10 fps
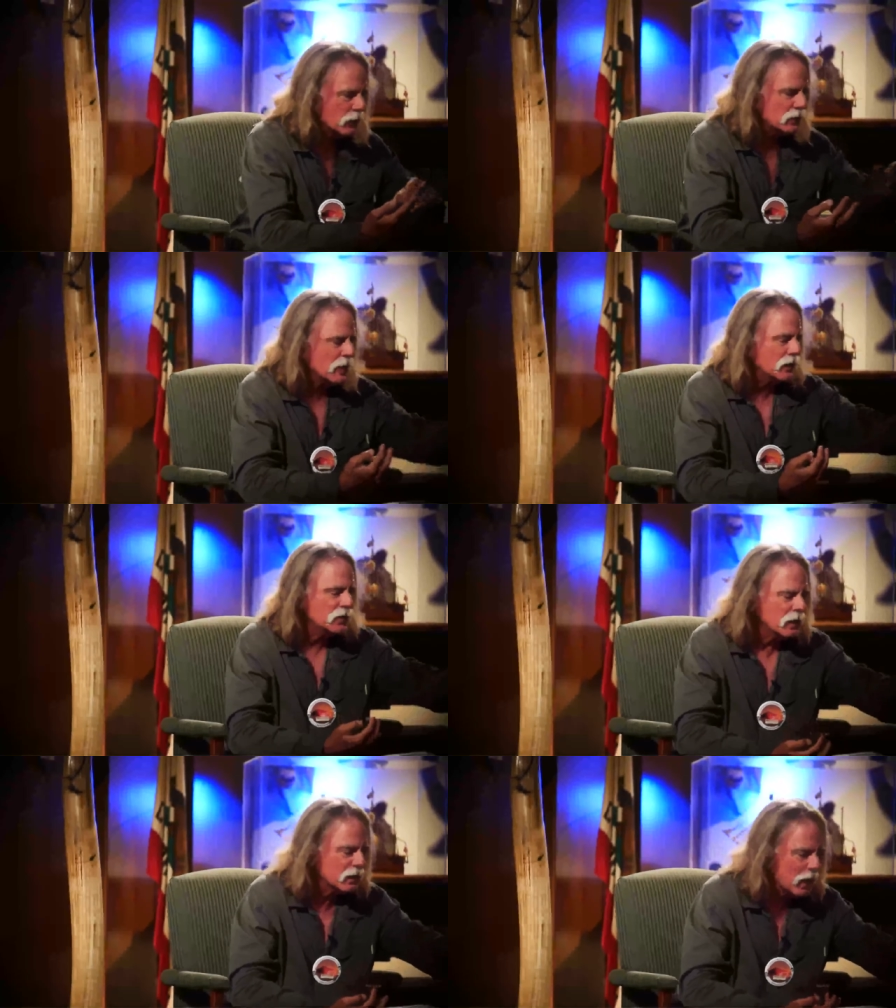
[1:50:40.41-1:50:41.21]
It's a
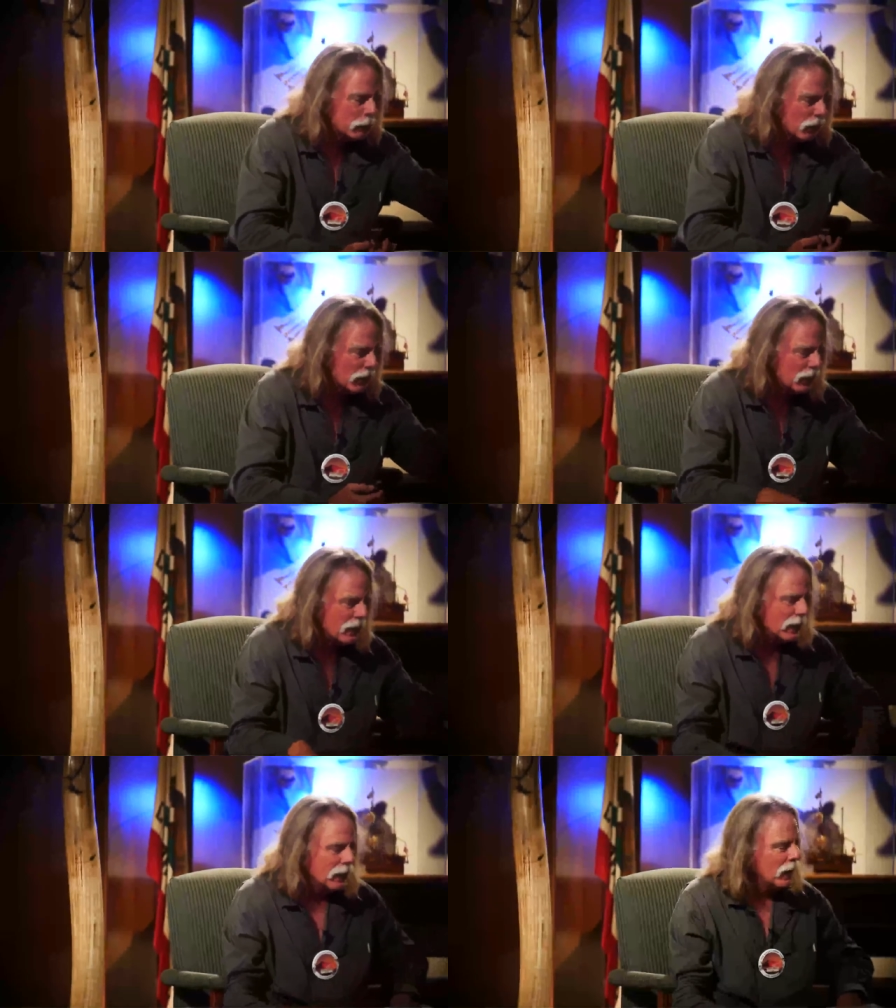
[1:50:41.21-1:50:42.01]
nice young couple.
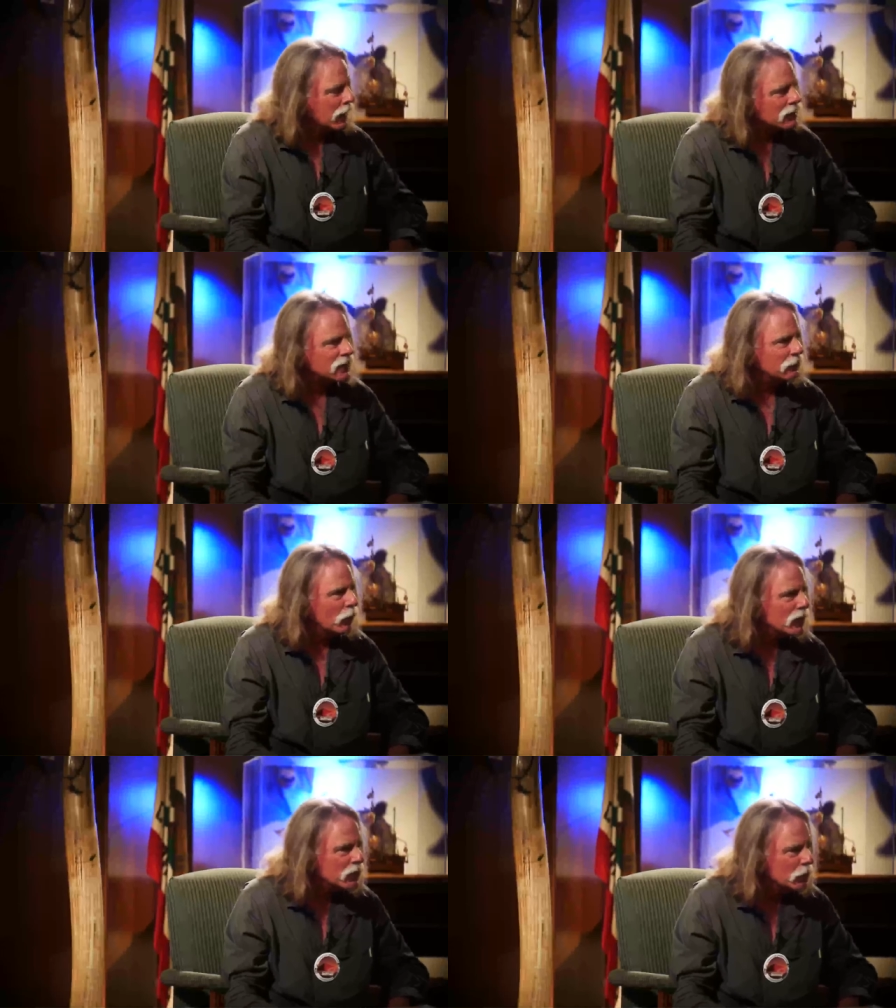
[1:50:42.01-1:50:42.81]
And I said,
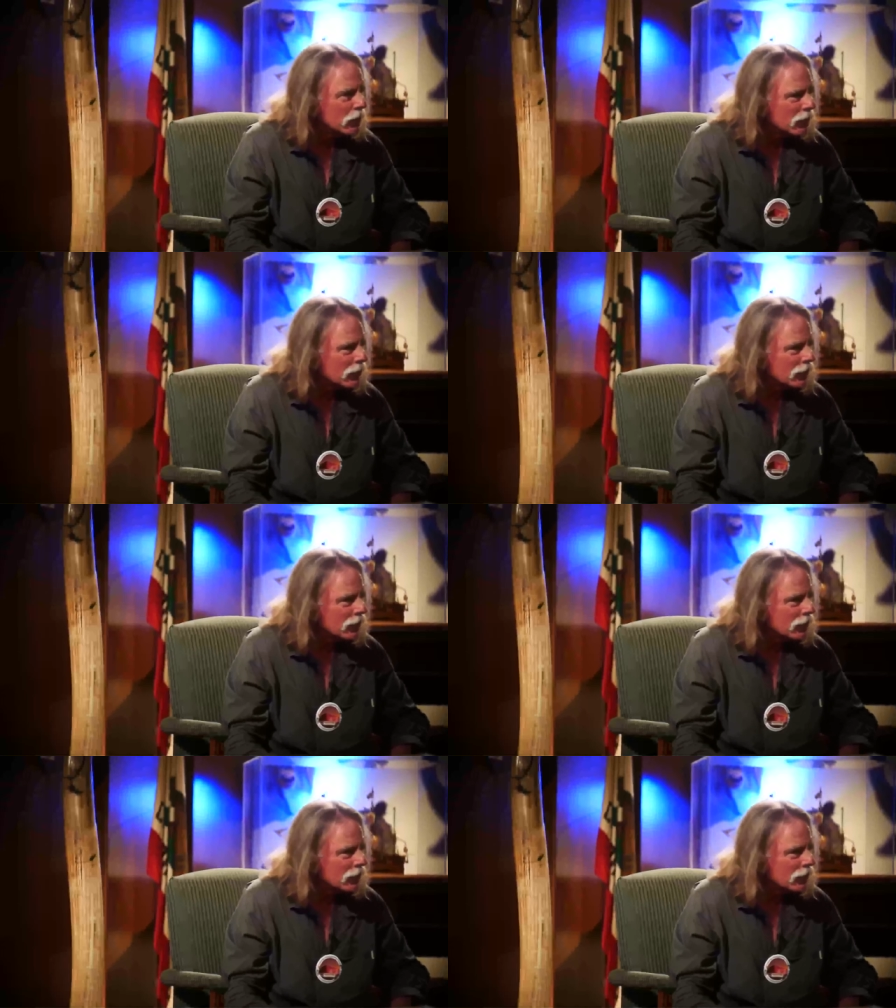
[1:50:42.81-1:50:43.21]
What are you doing?